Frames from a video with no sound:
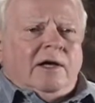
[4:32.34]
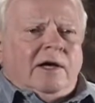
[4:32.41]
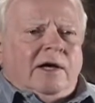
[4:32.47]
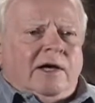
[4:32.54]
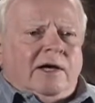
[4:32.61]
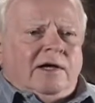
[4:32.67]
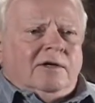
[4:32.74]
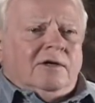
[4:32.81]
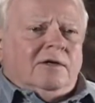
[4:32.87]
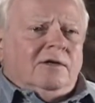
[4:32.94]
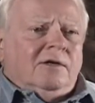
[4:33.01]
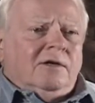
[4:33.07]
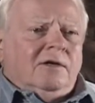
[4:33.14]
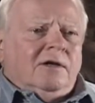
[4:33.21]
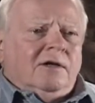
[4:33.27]
And
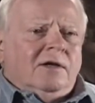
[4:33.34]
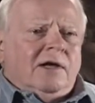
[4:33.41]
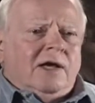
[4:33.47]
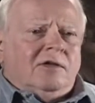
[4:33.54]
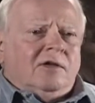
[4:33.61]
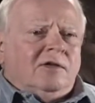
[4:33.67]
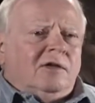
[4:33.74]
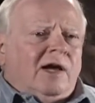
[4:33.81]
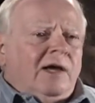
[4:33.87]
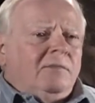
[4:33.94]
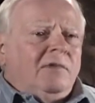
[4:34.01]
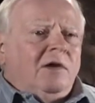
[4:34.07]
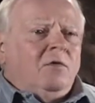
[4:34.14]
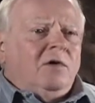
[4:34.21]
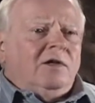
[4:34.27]
at the time
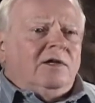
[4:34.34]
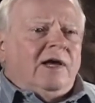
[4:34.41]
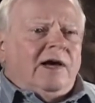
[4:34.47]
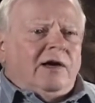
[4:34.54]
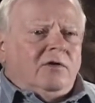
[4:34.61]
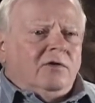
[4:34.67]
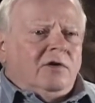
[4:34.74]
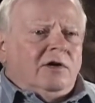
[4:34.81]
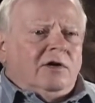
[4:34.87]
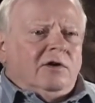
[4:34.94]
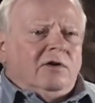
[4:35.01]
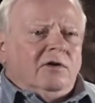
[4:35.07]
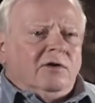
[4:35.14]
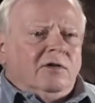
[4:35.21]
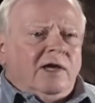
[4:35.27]
they went down
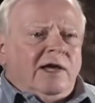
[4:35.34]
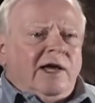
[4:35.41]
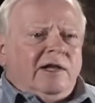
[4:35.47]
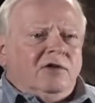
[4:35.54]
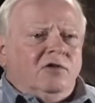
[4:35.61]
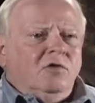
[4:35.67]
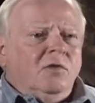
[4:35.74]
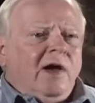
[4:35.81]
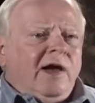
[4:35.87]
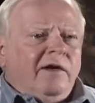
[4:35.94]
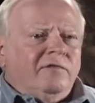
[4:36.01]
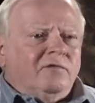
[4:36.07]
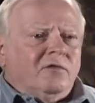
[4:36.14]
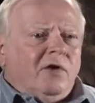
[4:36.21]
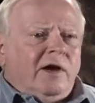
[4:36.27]
there, they had two
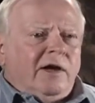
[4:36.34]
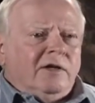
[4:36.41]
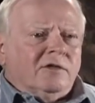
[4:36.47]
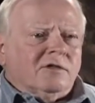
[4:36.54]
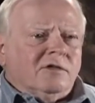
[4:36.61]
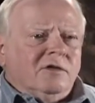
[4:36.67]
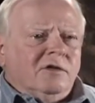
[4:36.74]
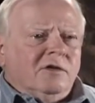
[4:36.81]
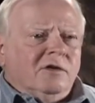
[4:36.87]
half-tracks.